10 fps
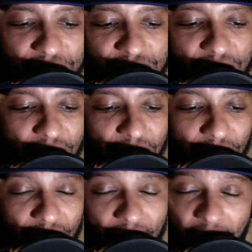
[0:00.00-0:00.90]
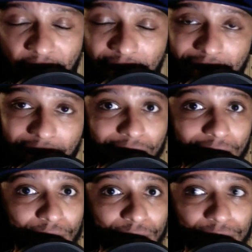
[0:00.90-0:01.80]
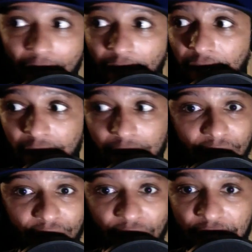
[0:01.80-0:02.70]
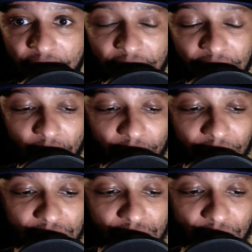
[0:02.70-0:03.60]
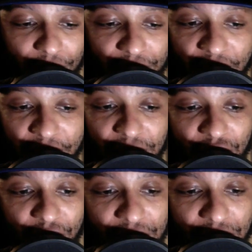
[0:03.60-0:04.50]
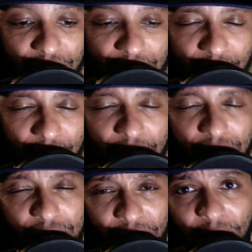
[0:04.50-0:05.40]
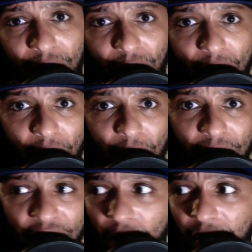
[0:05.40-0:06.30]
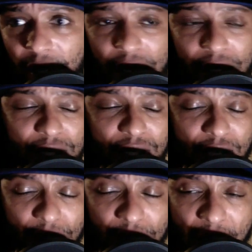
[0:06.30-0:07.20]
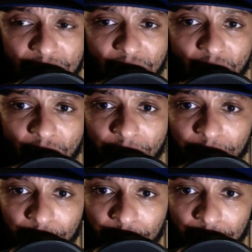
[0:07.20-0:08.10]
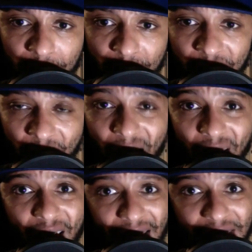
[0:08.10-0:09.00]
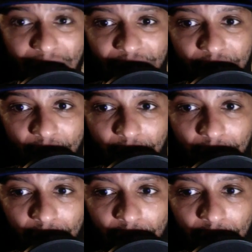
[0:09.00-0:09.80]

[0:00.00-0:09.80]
inside of the line. That could give or take any week. And so they're taking chances, to give them their credit week after week. Sometimes they work. A lot of times they don't.